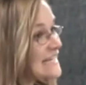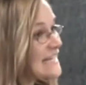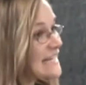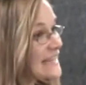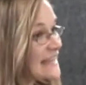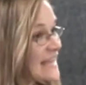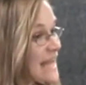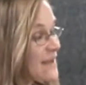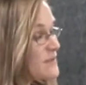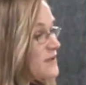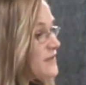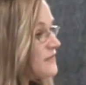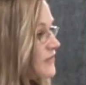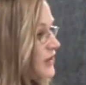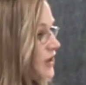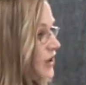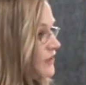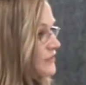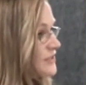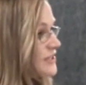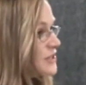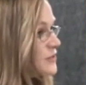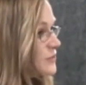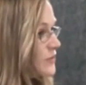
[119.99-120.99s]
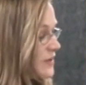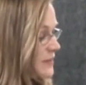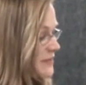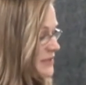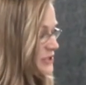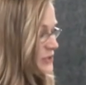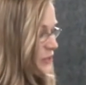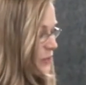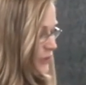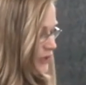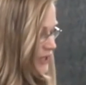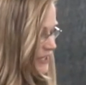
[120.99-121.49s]
to get them involved in a
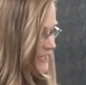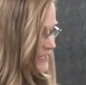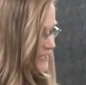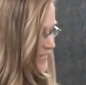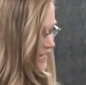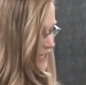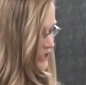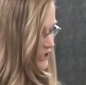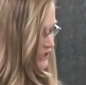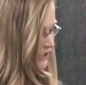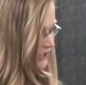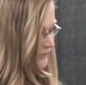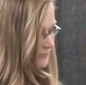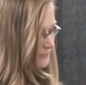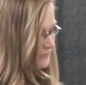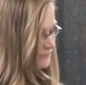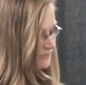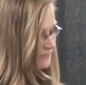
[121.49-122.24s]
women's organization.